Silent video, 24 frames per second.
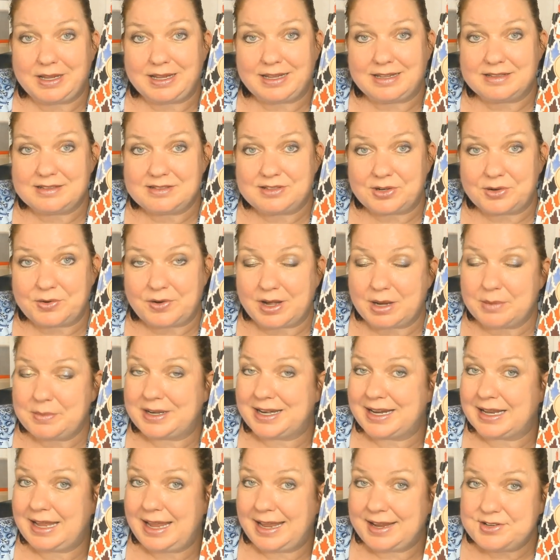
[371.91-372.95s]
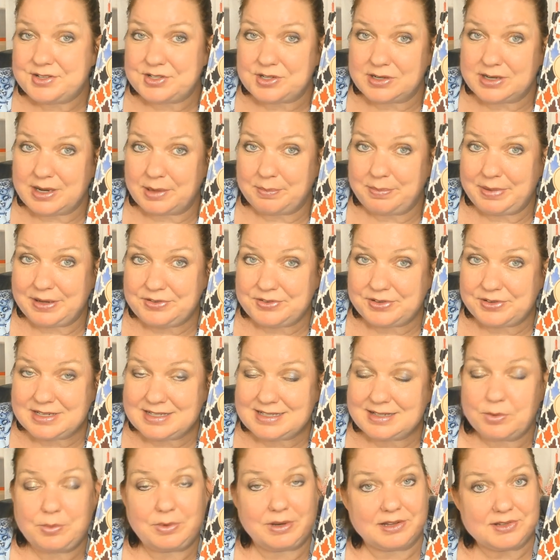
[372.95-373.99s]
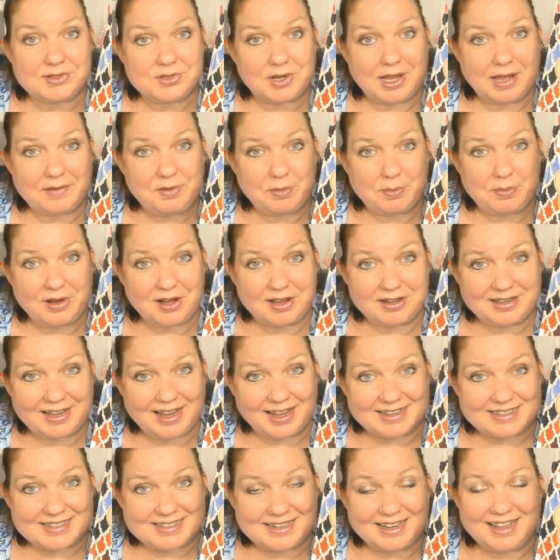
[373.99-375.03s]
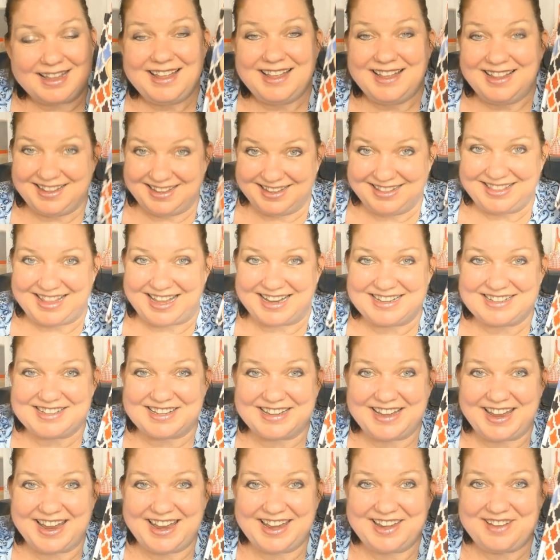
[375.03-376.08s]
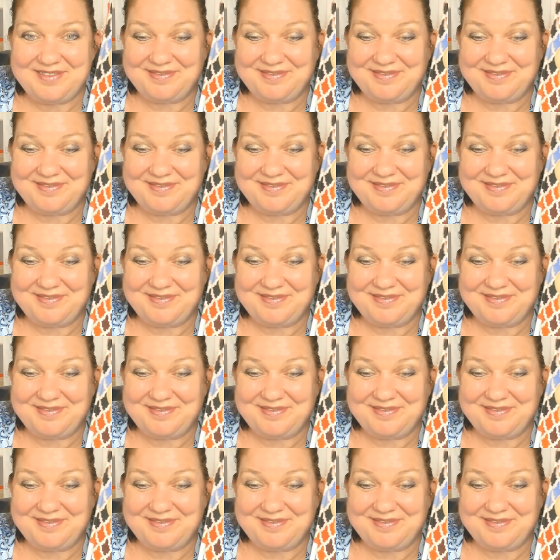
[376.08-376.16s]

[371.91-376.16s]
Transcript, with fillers: Instagram, and occasionally on Pinterest, and we also have a podcast. Thanks again!